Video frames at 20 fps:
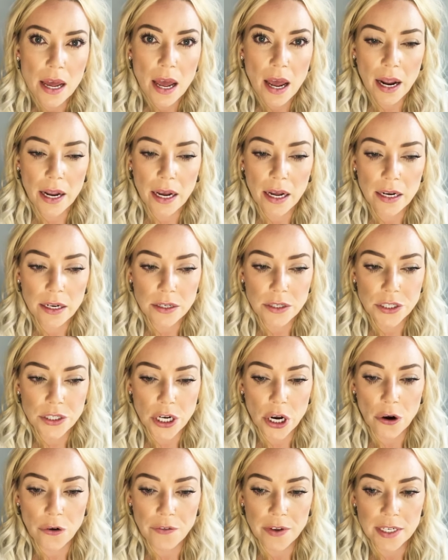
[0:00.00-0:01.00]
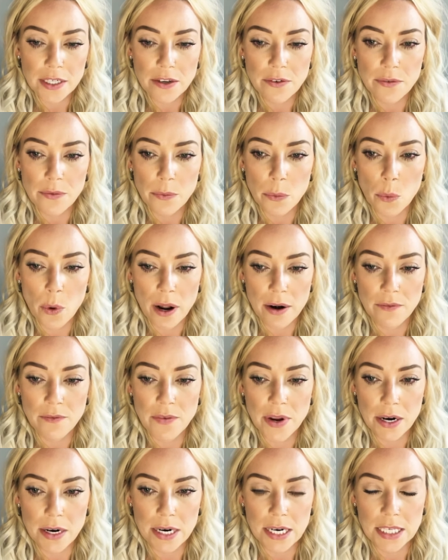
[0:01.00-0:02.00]
I kind of dove into one
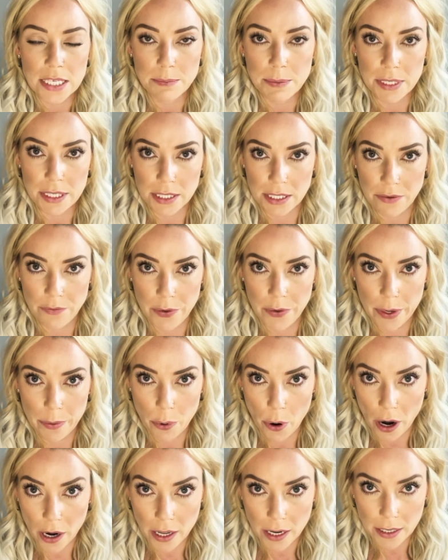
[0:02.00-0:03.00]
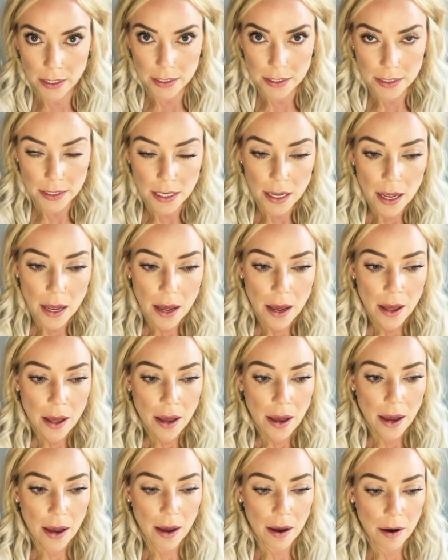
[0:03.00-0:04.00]
very specific product.
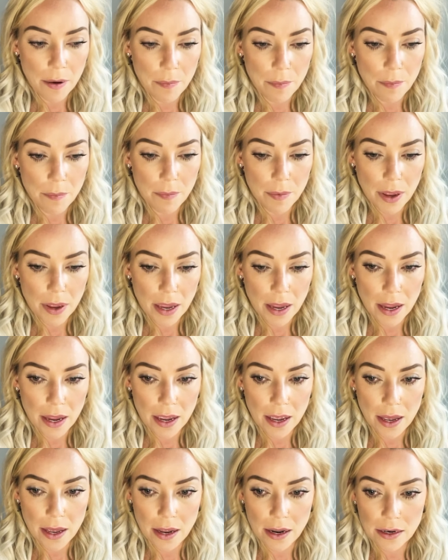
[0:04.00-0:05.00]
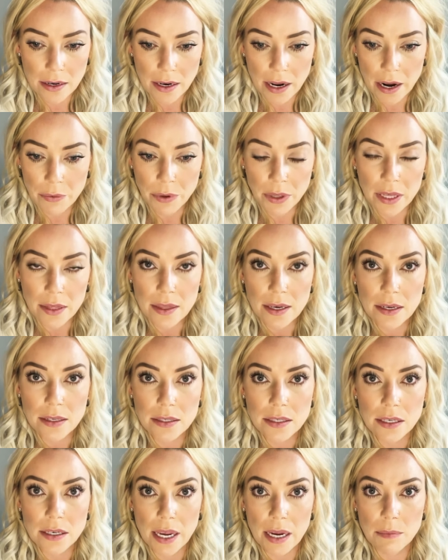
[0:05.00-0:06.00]
And I really think it's
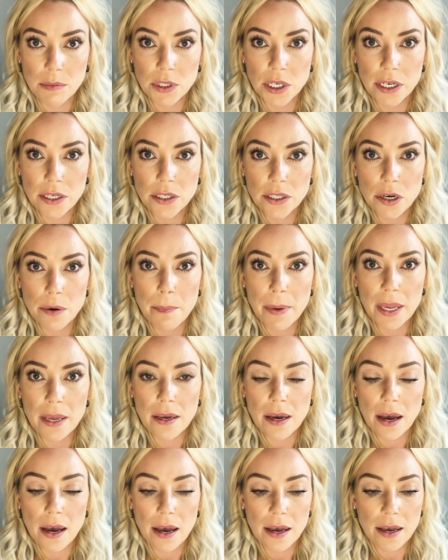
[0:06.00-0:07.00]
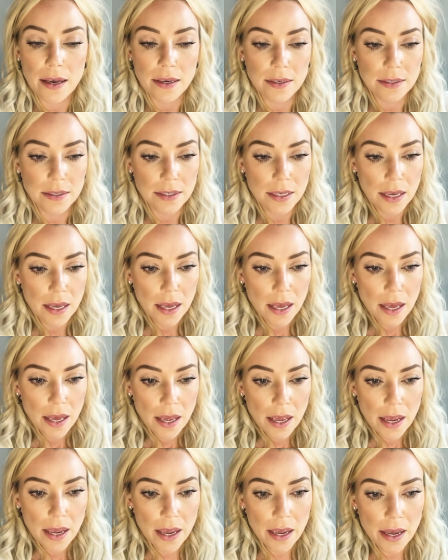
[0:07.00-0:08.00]
a game changer because
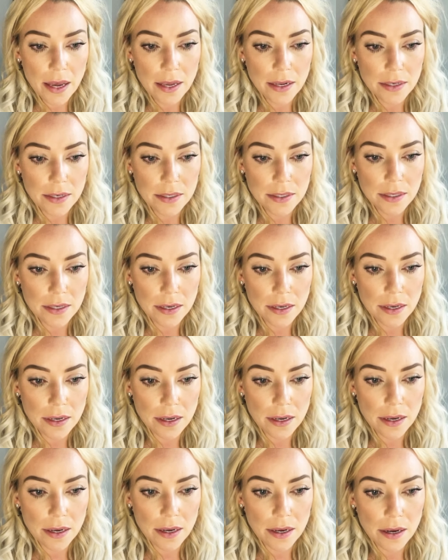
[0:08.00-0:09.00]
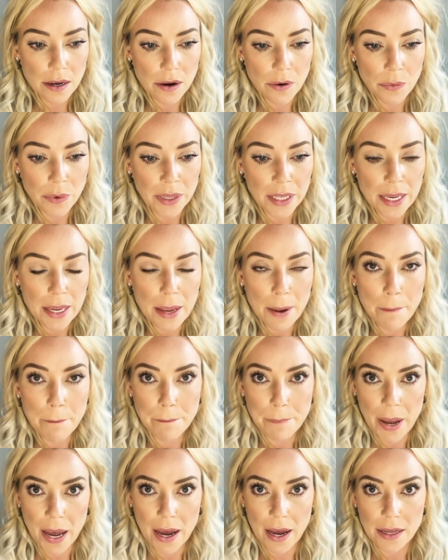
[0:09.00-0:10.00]
it really
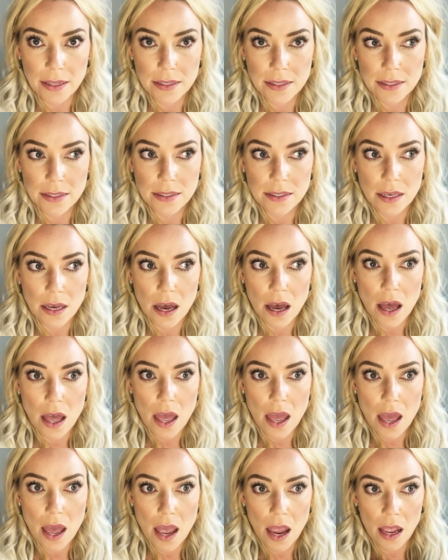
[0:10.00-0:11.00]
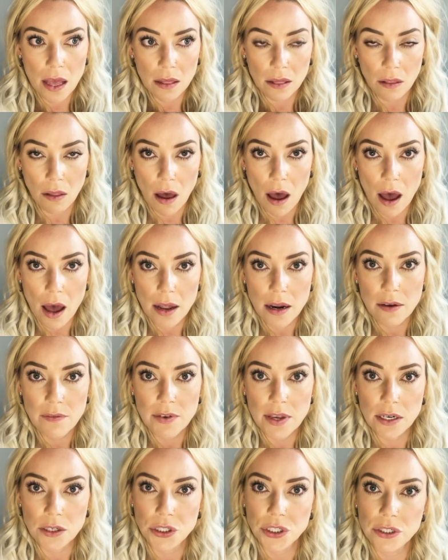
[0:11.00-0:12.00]
combats a lot of
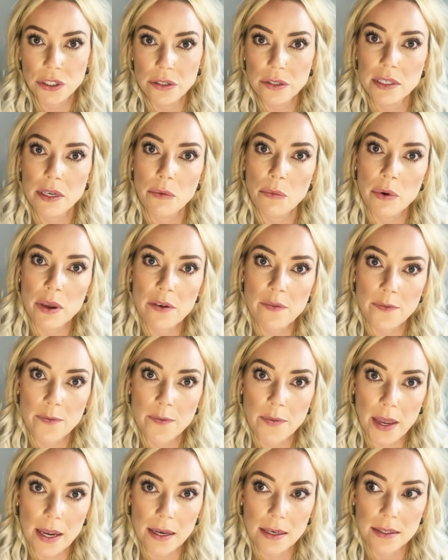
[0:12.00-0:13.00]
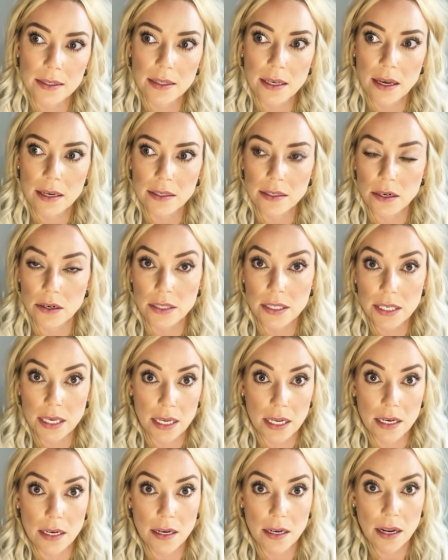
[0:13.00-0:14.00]
issues that we face as our
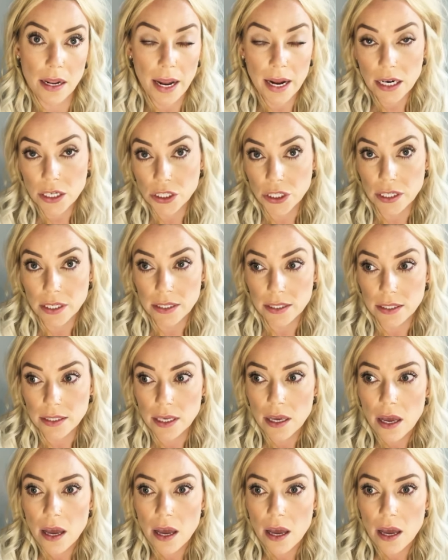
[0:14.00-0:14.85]
skin ages.